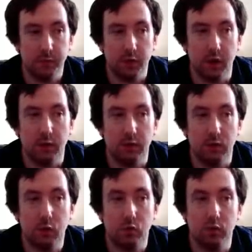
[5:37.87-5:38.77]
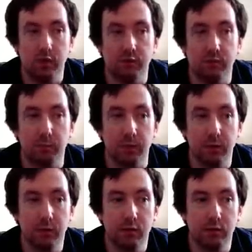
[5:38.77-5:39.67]
And I also saved the
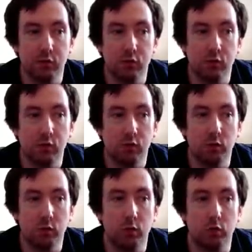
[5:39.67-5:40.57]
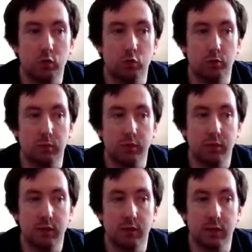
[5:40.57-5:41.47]
blades. If you shoot one or two blades
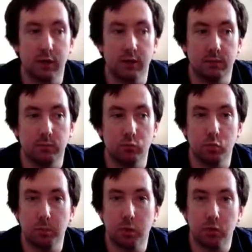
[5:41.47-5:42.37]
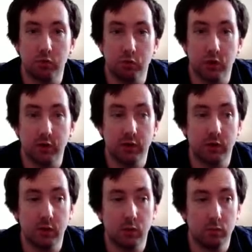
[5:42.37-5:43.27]
into a robot's chest, it
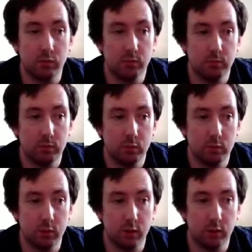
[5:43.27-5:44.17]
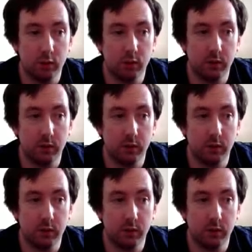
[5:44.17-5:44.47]
kills them quite quickly with the